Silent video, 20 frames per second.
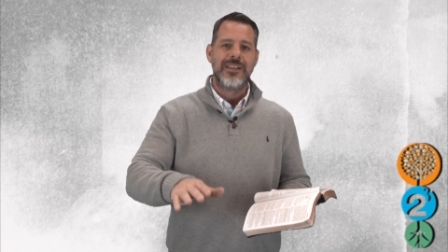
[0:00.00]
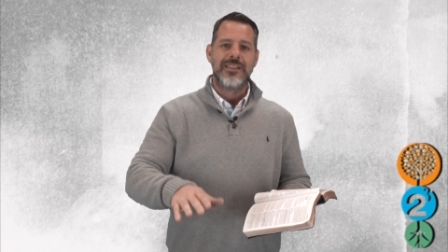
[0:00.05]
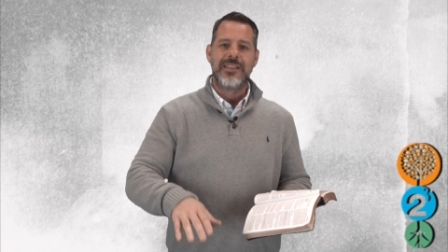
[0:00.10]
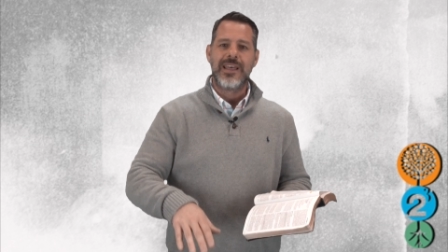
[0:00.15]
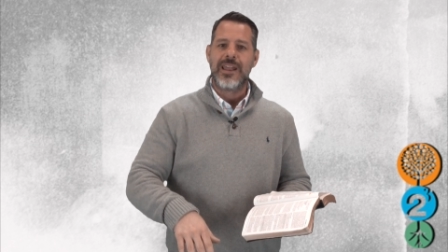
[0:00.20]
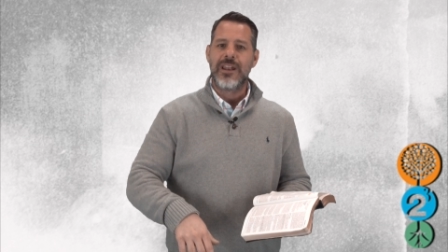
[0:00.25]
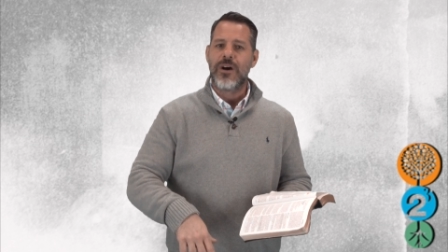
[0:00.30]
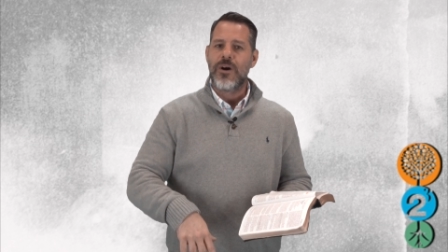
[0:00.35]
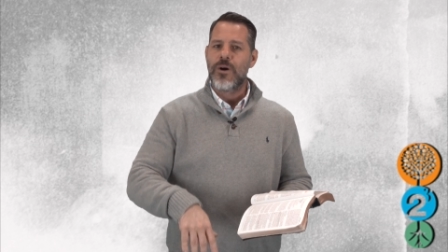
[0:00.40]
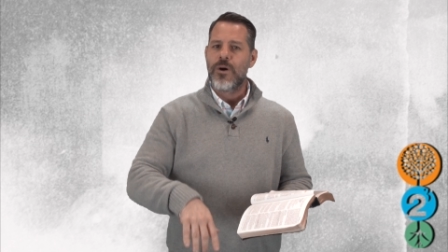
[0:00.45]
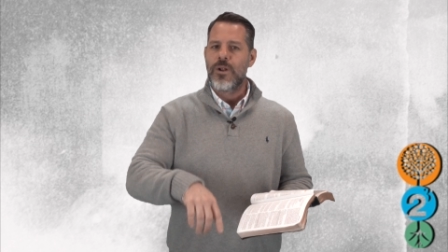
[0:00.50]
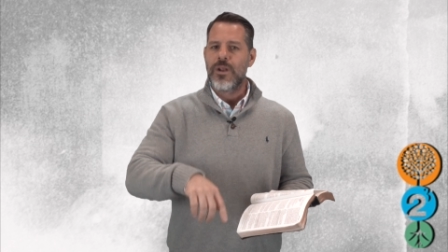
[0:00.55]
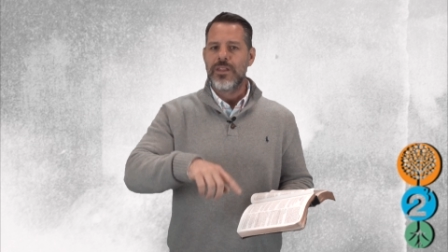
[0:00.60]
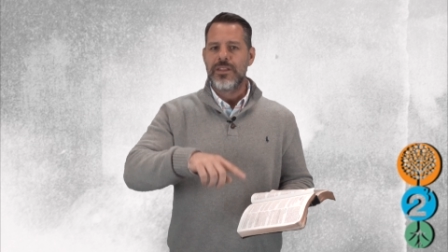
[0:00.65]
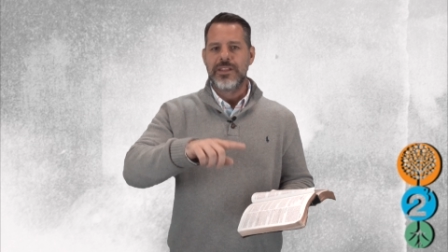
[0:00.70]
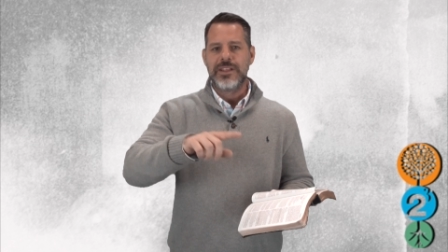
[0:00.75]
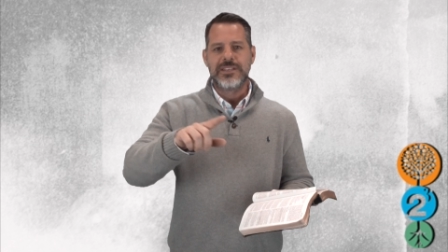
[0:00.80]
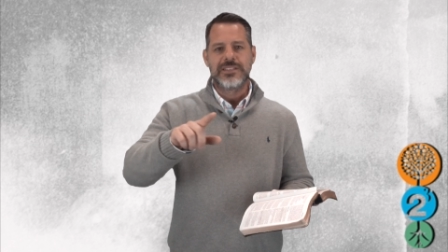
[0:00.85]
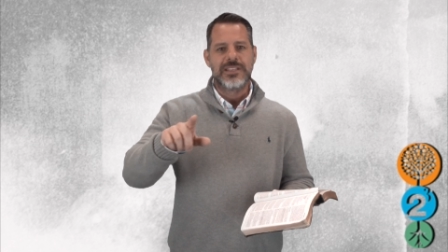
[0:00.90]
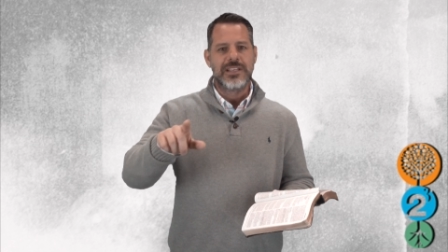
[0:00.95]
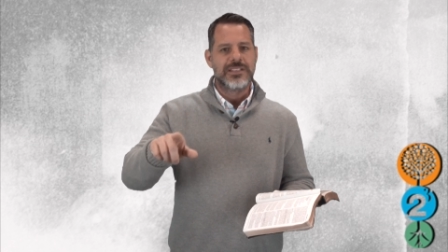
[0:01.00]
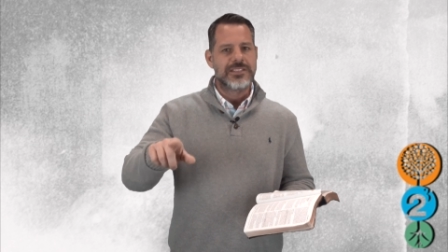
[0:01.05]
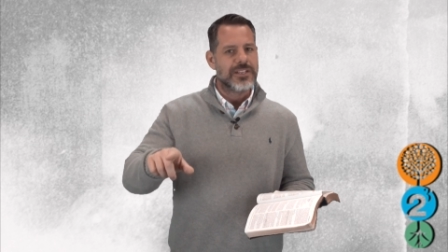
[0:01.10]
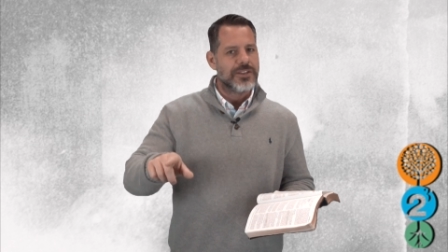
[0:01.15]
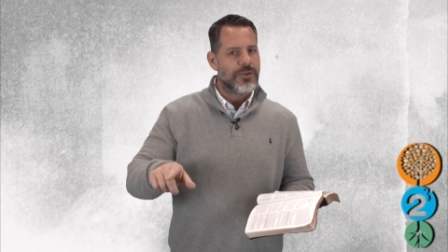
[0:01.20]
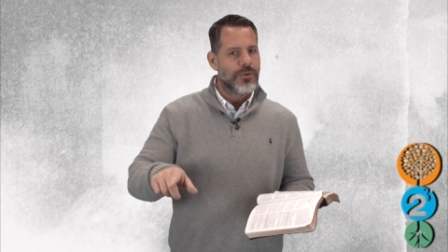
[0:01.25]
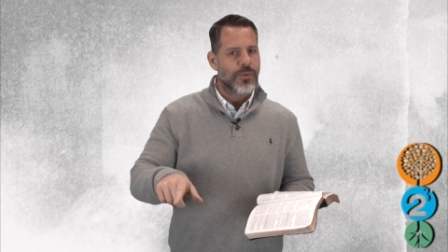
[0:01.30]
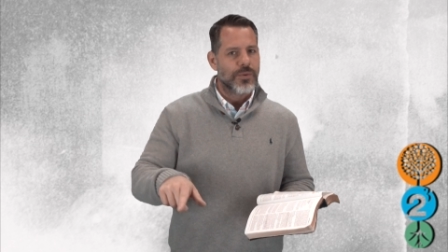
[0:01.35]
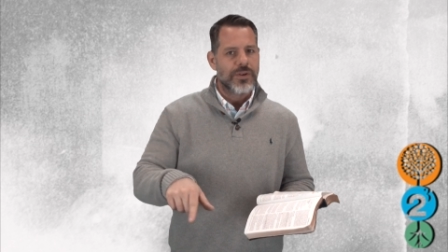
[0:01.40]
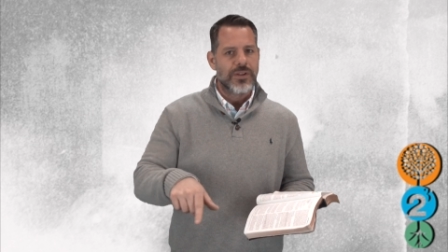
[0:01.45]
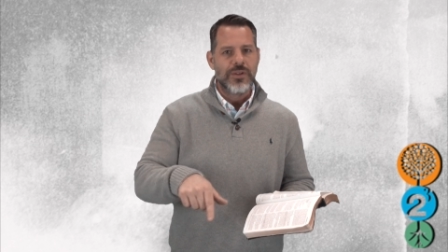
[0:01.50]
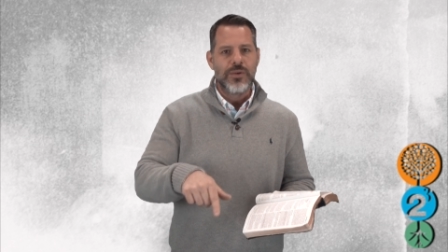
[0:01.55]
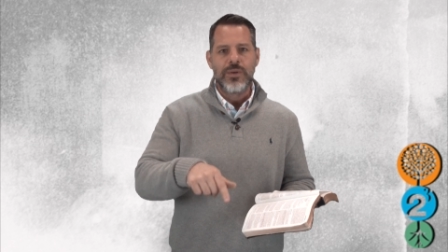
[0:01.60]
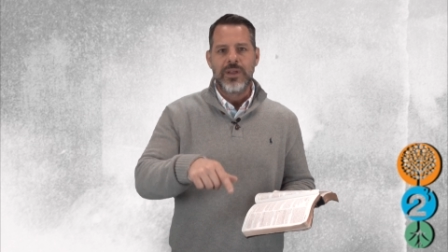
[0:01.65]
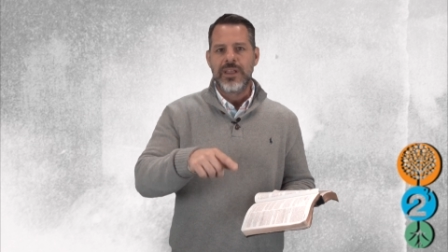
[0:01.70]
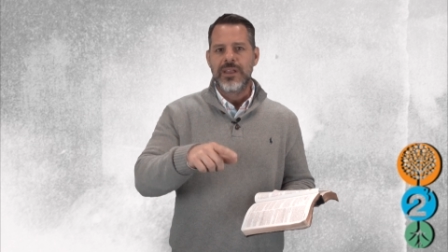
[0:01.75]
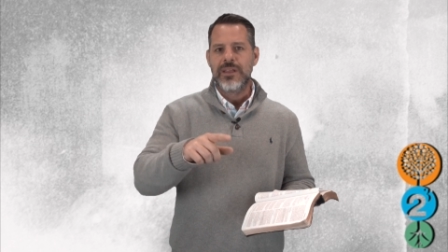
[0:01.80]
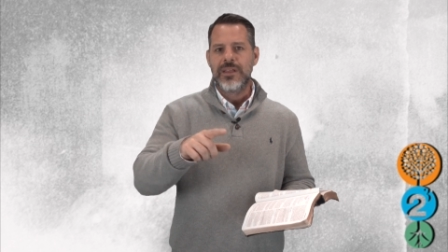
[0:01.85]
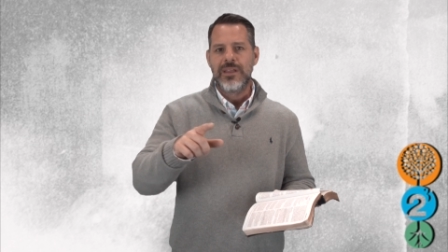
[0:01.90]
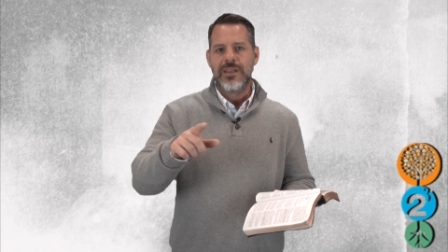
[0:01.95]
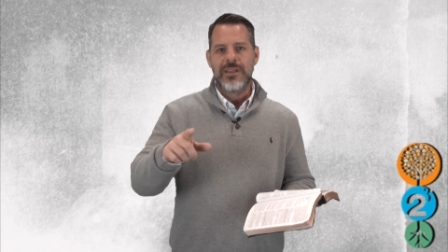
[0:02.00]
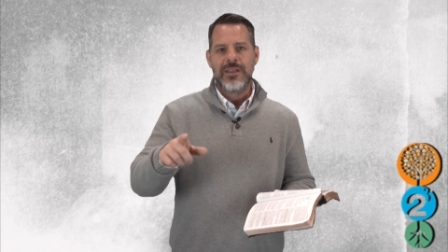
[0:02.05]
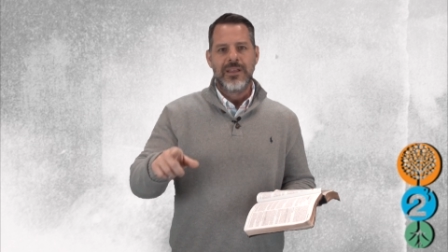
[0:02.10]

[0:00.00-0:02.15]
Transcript: that all of these things that you're doing,